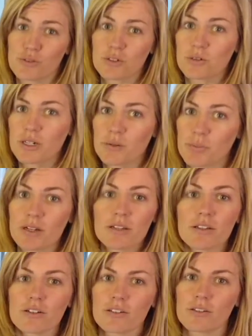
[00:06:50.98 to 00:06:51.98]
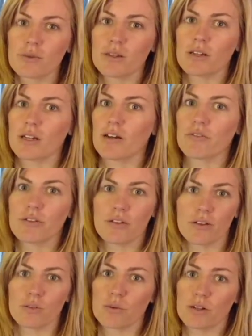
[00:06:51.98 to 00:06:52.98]
real quick, but it looks to be like
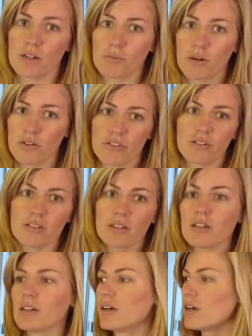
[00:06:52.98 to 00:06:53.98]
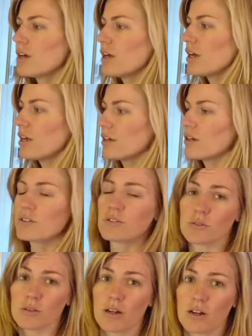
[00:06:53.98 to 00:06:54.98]
everything's working perfectly, and I'll do
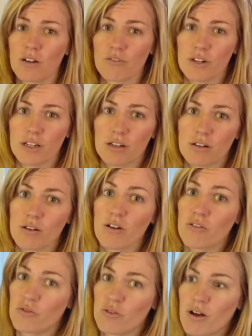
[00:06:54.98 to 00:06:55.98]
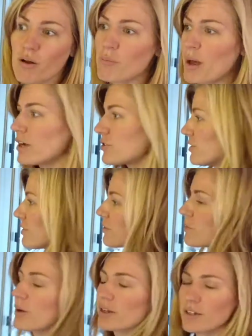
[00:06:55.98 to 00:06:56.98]
a longer video of uh, bashing little
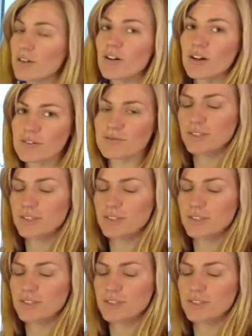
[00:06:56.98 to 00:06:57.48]
buggy around.